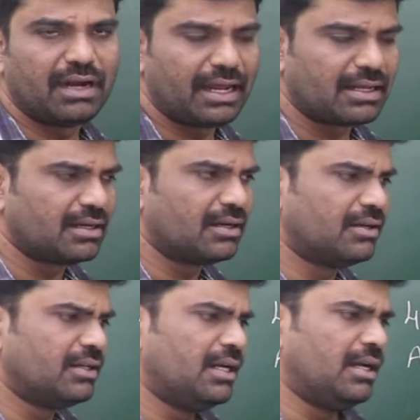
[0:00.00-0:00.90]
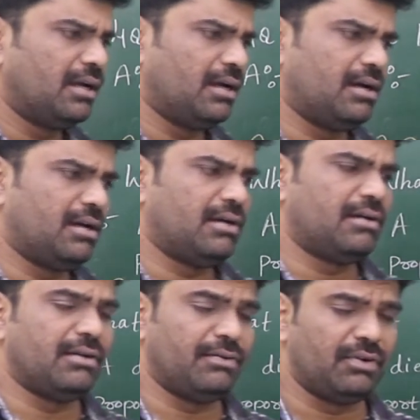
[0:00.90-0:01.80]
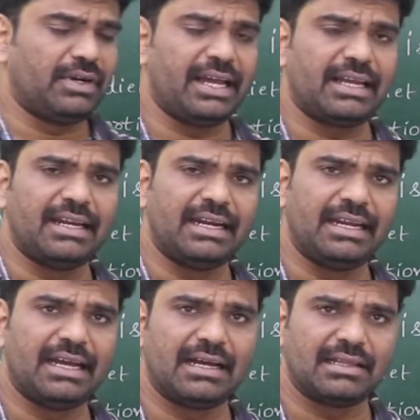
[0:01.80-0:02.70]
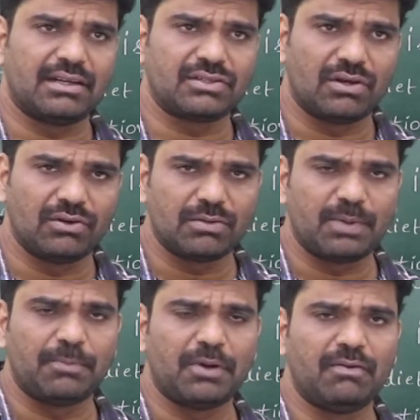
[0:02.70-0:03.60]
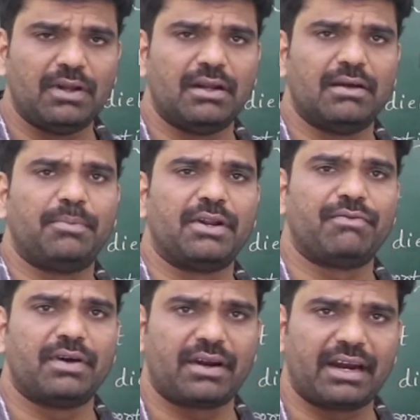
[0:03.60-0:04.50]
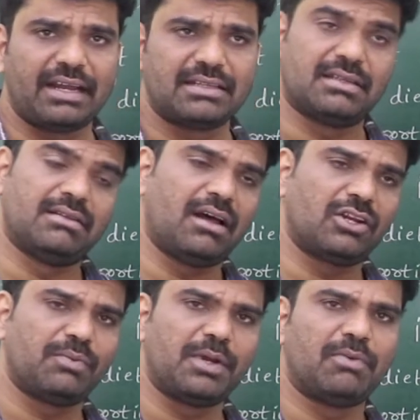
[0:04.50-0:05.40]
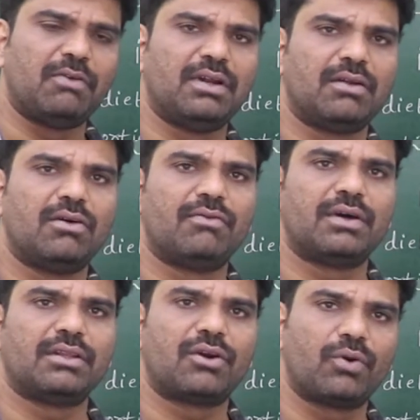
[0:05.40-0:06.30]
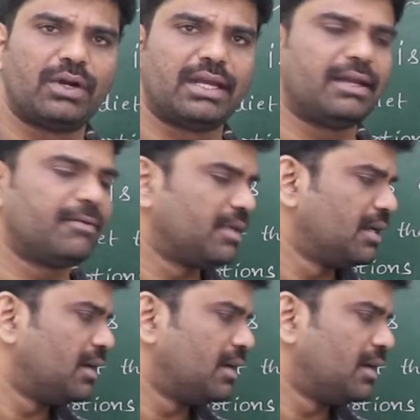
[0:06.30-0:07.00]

Like uh, uh, if you take in India, the south people will uh, prefer rice, north people will go for the roti.